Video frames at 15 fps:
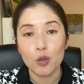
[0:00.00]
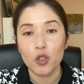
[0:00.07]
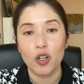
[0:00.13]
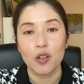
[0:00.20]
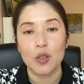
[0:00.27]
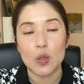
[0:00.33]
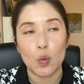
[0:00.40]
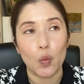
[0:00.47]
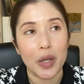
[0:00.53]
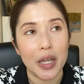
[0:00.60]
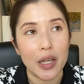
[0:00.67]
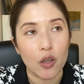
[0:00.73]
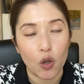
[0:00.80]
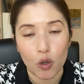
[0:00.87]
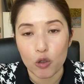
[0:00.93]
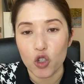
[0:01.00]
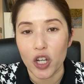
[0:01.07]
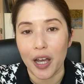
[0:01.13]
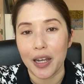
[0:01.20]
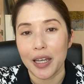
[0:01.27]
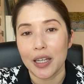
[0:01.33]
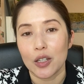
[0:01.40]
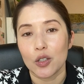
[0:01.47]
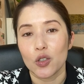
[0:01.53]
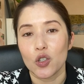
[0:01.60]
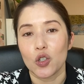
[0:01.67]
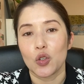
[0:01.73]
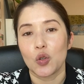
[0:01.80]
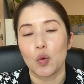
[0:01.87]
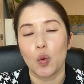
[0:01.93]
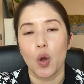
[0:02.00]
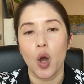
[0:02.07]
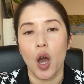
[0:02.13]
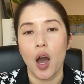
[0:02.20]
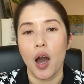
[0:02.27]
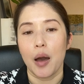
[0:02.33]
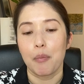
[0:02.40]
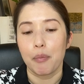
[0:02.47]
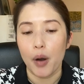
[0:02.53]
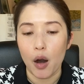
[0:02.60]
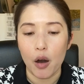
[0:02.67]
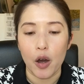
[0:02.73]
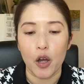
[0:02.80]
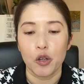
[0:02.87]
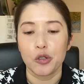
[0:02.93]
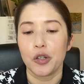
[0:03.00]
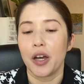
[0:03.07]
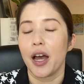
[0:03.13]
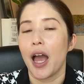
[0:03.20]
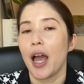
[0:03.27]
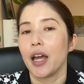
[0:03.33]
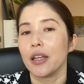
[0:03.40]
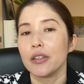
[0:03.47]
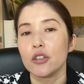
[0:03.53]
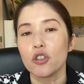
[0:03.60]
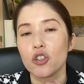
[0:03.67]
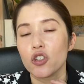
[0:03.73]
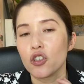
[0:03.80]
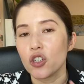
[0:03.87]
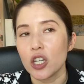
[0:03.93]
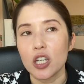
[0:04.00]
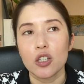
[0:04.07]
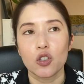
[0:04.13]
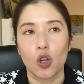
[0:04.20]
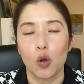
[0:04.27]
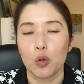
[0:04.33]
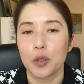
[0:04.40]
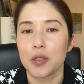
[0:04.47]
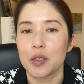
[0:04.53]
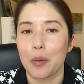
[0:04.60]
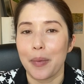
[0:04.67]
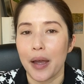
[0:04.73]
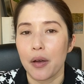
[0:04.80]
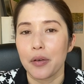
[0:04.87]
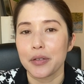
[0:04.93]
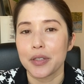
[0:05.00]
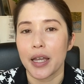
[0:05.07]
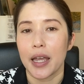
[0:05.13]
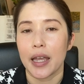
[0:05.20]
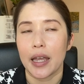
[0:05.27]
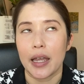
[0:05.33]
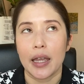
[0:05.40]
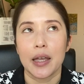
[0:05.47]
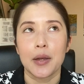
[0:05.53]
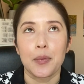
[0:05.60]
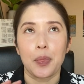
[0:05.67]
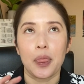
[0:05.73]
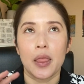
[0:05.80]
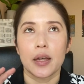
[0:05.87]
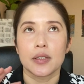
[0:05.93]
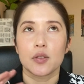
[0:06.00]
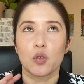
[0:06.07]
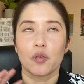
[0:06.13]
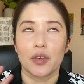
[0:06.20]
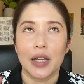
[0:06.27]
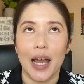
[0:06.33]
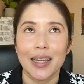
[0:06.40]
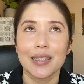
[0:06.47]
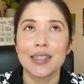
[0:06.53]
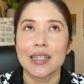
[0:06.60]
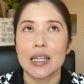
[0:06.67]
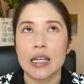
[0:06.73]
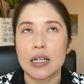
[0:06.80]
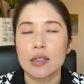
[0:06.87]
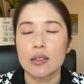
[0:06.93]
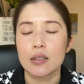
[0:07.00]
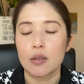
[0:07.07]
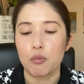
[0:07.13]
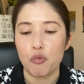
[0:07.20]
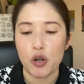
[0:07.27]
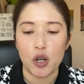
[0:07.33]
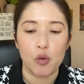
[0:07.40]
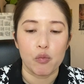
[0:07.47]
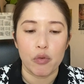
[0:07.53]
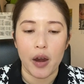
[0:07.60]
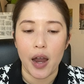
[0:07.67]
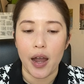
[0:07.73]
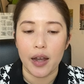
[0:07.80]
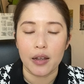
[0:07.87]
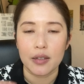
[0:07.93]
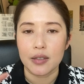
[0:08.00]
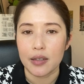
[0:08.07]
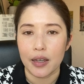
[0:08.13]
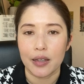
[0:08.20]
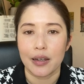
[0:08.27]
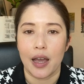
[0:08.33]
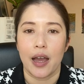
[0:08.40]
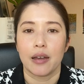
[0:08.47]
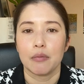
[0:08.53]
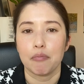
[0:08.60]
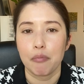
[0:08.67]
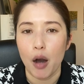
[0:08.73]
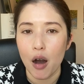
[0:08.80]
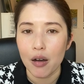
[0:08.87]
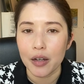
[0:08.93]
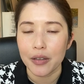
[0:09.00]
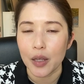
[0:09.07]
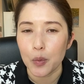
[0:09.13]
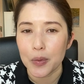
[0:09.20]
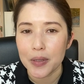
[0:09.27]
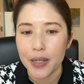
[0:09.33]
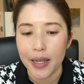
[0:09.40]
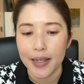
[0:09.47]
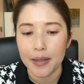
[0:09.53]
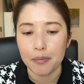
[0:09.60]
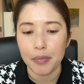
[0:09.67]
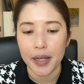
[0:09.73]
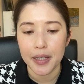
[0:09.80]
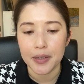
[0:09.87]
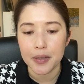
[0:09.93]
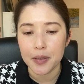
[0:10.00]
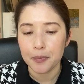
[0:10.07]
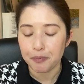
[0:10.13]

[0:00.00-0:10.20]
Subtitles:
chance, we got chatting to a bar owner, and she told us about a sort of an antiques bric-a-brac secondhand market that was taking place